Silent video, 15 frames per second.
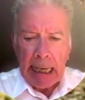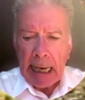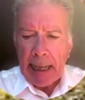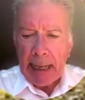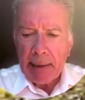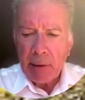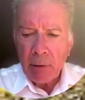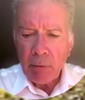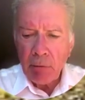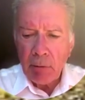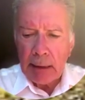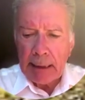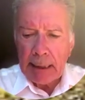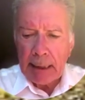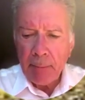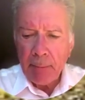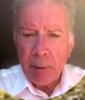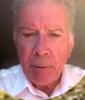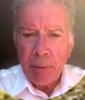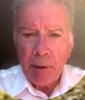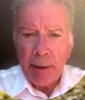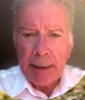And truly, in
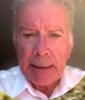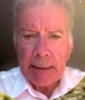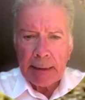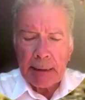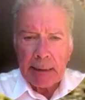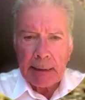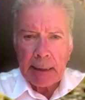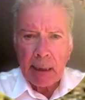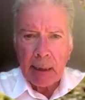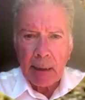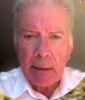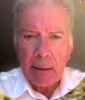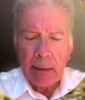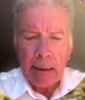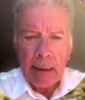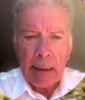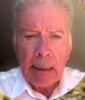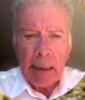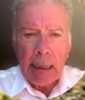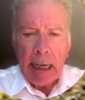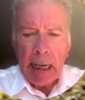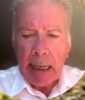preparing this talk,
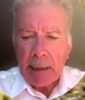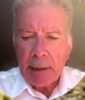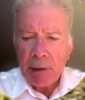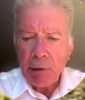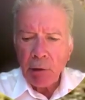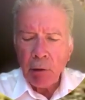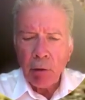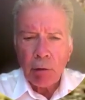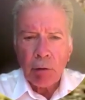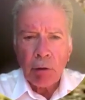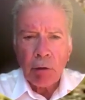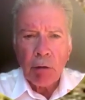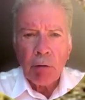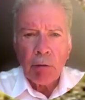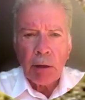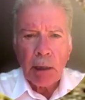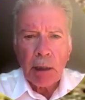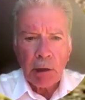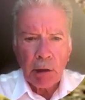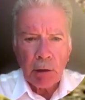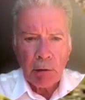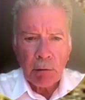I saw two
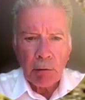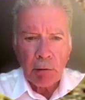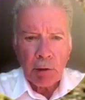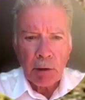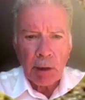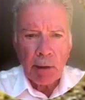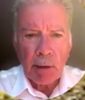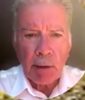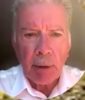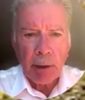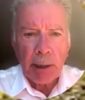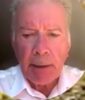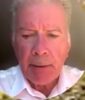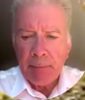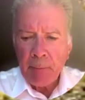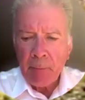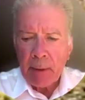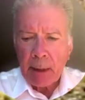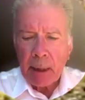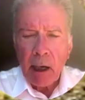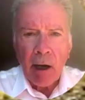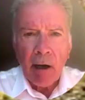issues that were
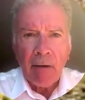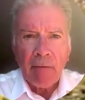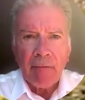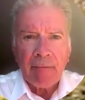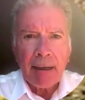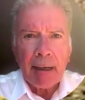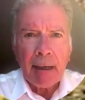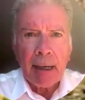of